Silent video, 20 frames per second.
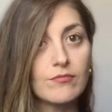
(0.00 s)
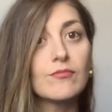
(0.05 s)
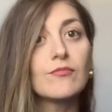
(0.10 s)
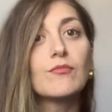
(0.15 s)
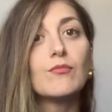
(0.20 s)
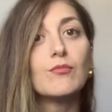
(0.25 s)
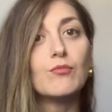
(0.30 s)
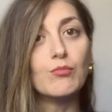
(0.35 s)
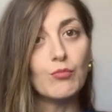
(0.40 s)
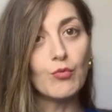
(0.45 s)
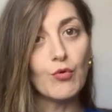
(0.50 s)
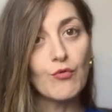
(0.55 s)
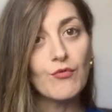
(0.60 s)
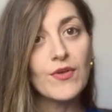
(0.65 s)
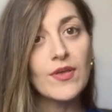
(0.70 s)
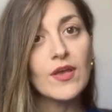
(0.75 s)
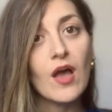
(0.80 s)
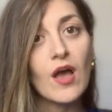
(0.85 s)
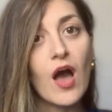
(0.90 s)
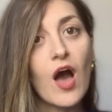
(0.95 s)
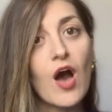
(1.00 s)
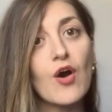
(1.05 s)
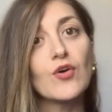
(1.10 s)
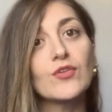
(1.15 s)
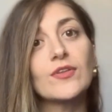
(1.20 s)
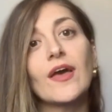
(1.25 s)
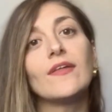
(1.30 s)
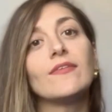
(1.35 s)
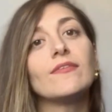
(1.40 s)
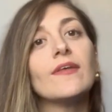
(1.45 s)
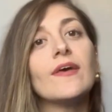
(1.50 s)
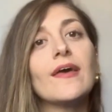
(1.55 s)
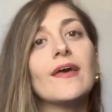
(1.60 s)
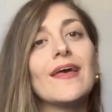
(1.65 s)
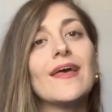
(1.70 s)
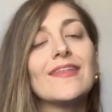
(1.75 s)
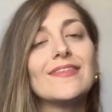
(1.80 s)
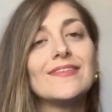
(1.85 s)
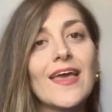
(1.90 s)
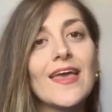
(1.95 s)
moving out and
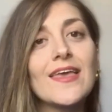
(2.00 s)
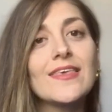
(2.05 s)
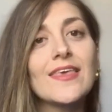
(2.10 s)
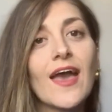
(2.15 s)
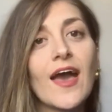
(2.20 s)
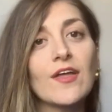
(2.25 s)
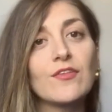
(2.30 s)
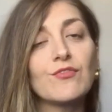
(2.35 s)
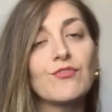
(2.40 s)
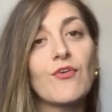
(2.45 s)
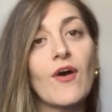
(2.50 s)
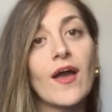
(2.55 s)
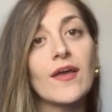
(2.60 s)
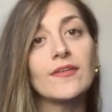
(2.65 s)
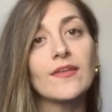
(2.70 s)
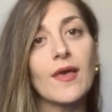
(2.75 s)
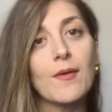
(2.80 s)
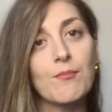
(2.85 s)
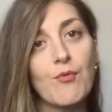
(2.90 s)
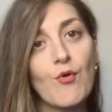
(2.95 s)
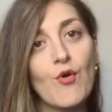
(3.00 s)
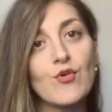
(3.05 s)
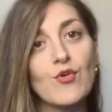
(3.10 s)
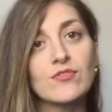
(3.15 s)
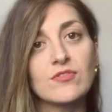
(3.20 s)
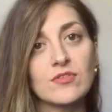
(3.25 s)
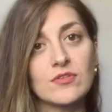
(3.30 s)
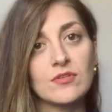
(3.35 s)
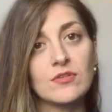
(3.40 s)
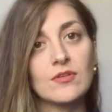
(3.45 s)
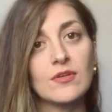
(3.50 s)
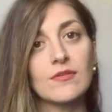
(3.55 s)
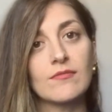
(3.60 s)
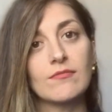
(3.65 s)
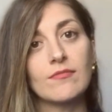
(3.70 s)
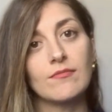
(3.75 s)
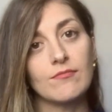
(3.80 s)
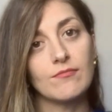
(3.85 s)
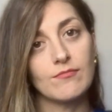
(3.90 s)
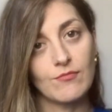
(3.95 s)
they can find a person
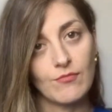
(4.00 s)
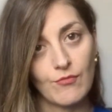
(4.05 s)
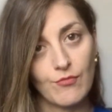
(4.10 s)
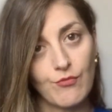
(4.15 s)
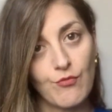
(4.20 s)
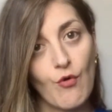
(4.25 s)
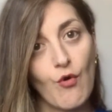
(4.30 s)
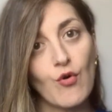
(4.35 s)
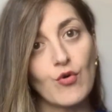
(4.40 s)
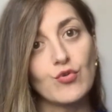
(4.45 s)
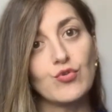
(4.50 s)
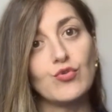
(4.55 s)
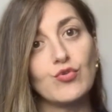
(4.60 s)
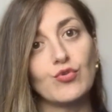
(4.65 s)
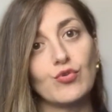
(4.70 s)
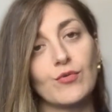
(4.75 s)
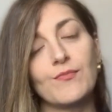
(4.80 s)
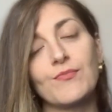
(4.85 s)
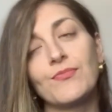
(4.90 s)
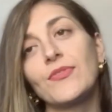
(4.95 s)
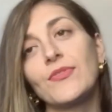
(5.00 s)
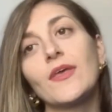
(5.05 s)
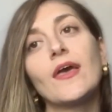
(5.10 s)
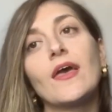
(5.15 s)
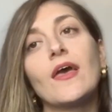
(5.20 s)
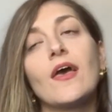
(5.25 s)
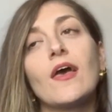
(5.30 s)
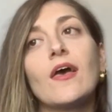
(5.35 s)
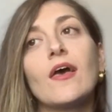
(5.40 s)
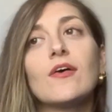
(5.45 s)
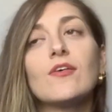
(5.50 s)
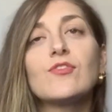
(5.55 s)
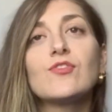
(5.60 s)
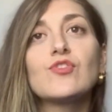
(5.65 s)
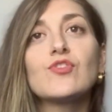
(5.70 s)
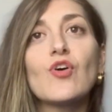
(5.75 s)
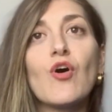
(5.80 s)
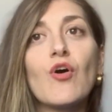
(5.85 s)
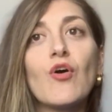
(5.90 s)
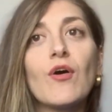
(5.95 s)
for you.
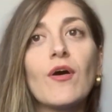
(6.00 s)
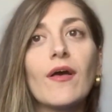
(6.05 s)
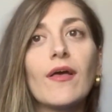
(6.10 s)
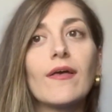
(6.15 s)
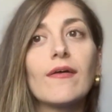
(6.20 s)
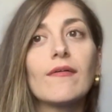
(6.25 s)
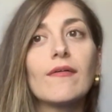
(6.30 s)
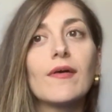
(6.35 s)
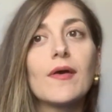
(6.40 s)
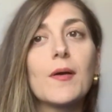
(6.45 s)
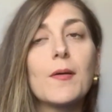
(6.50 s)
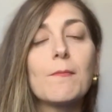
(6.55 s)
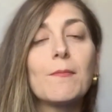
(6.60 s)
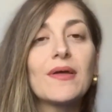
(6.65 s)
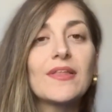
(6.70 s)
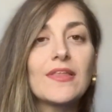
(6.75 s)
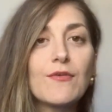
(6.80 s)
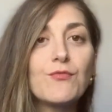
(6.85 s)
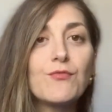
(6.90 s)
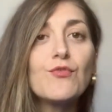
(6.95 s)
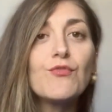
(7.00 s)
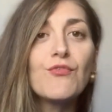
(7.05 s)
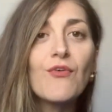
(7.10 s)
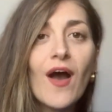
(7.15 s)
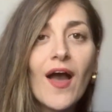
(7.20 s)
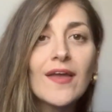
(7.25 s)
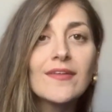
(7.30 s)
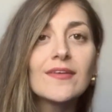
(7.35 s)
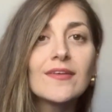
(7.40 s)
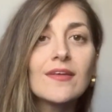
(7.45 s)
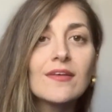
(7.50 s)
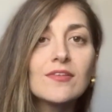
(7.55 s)
So but if you find another